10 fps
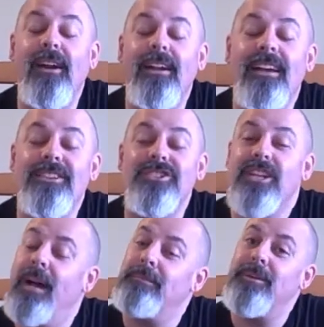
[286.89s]
our next
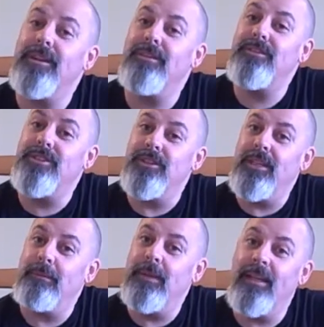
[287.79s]
chapter of
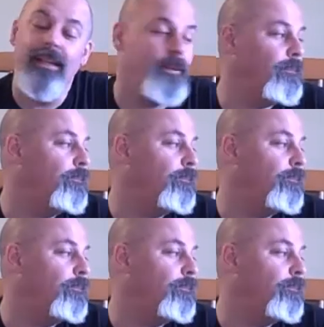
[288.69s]
Junie B.